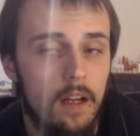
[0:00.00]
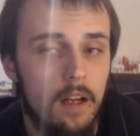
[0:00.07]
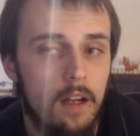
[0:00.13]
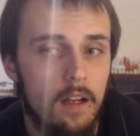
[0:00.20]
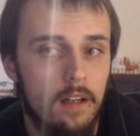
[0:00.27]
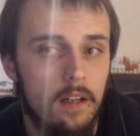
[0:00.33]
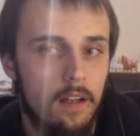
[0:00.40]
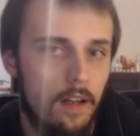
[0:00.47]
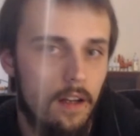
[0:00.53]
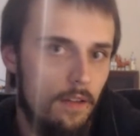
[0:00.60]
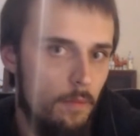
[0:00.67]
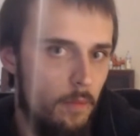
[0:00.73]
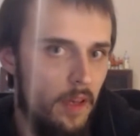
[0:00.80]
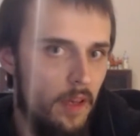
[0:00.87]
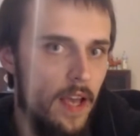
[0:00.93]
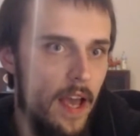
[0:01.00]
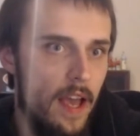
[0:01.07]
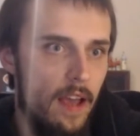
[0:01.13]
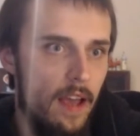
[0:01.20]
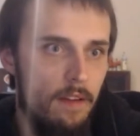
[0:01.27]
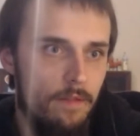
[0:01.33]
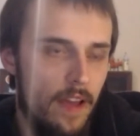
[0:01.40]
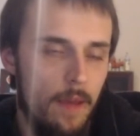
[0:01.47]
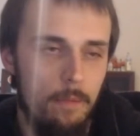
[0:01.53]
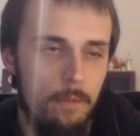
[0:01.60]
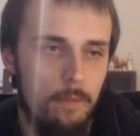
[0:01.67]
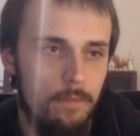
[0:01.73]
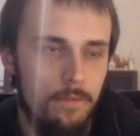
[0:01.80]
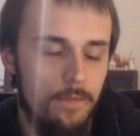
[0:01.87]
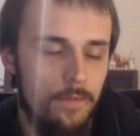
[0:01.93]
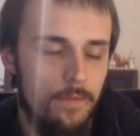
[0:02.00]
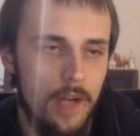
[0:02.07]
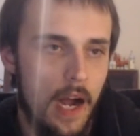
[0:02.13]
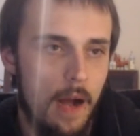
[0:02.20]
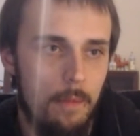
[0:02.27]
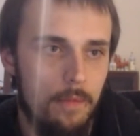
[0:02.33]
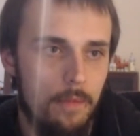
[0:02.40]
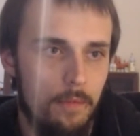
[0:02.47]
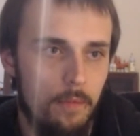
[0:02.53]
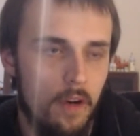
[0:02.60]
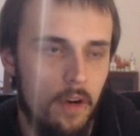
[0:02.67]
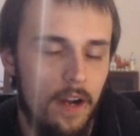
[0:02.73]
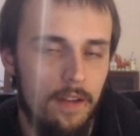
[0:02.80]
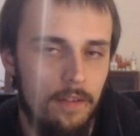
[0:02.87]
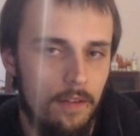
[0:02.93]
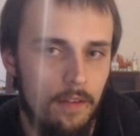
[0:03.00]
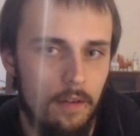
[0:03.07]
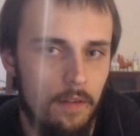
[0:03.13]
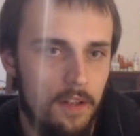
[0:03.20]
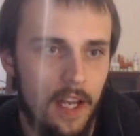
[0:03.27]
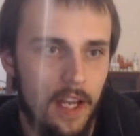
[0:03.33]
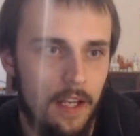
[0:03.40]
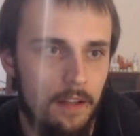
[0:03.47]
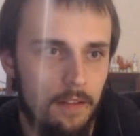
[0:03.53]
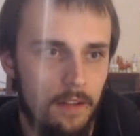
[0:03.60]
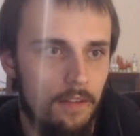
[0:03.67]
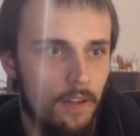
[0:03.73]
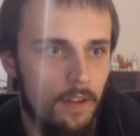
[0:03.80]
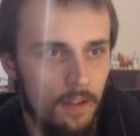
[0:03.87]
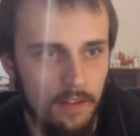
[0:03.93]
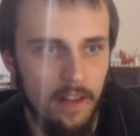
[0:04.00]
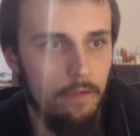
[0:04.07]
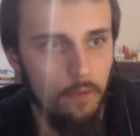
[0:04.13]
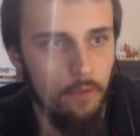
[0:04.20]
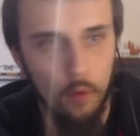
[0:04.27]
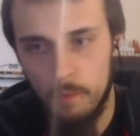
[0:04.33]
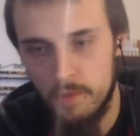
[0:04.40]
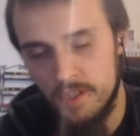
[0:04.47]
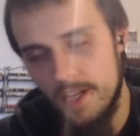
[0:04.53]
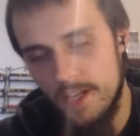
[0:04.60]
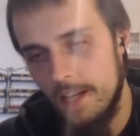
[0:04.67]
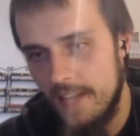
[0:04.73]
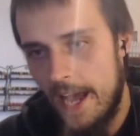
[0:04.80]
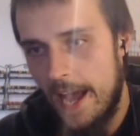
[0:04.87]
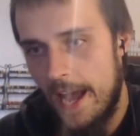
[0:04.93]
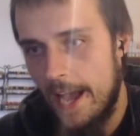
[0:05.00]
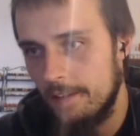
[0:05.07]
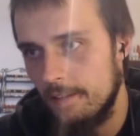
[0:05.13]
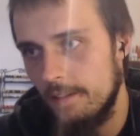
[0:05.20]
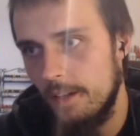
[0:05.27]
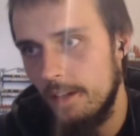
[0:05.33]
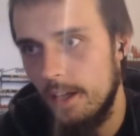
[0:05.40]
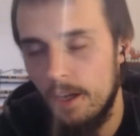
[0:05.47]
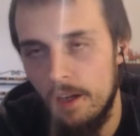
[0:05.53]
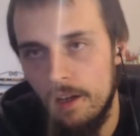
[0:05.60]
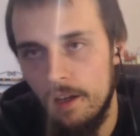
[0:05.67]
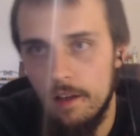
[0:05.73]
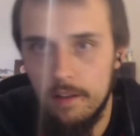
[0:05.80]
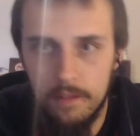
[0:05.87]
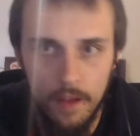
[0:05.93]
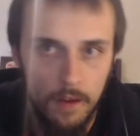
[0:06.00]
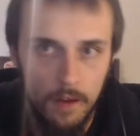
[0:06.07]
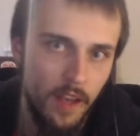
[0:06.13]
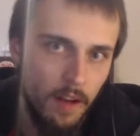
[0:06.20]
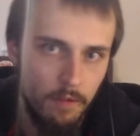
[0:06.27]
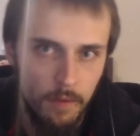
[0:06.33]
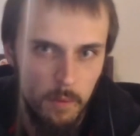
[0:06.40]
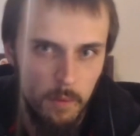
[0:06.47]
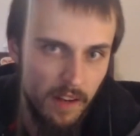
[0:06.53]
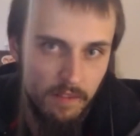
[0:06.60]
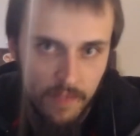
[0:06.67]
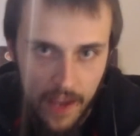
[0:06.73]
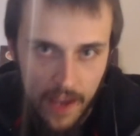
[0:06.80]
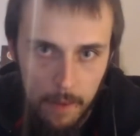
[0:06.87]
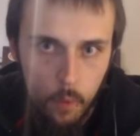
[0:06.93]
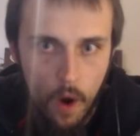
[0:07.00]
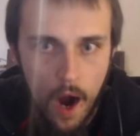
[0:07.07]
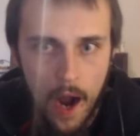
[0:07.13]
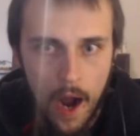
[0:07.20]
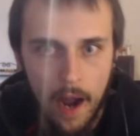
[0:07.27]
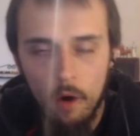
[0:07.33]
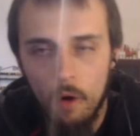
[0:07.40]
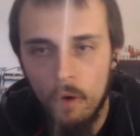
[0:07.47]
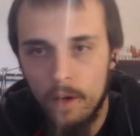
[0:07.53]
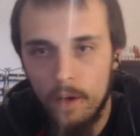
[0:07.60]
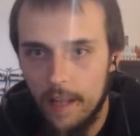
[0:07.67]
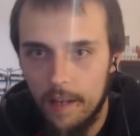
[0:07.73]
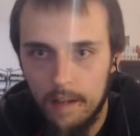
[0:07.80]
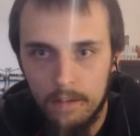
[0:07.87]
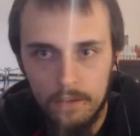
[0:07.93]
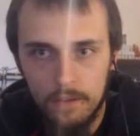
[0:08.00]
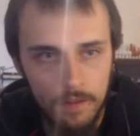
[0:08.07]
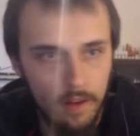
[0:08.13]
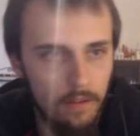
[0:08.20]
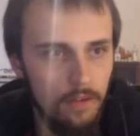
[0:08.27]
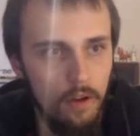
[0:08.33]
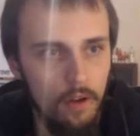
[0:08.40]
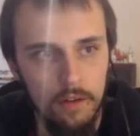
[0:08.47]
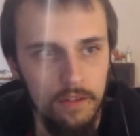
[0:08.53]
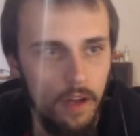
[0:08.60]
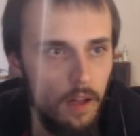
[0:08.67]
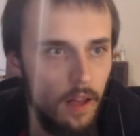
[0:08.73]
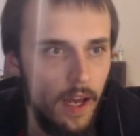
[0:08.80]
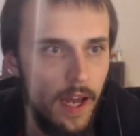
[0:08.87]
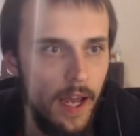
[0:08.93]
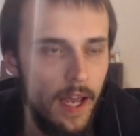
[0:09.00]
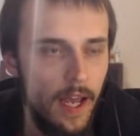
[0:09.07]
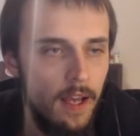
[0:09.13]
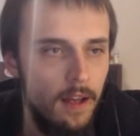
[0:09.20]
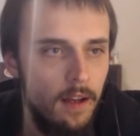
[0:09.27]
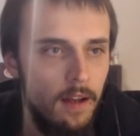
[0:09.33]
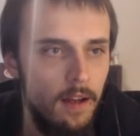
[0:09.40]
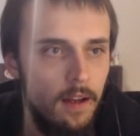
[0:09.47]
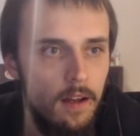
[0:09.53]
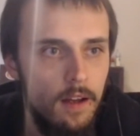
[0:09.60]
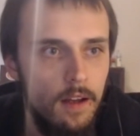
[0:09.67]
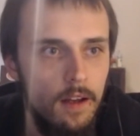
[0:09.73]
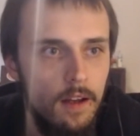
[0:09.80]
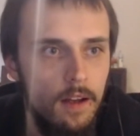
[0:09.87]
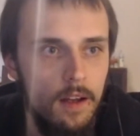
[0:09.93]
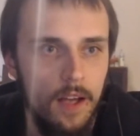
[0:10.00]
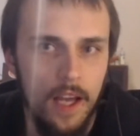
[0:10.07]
Because in PA, vape shops prices are ridiculous because of that 40% tax. So I was getting from like Vape Wild and the Sauce LA and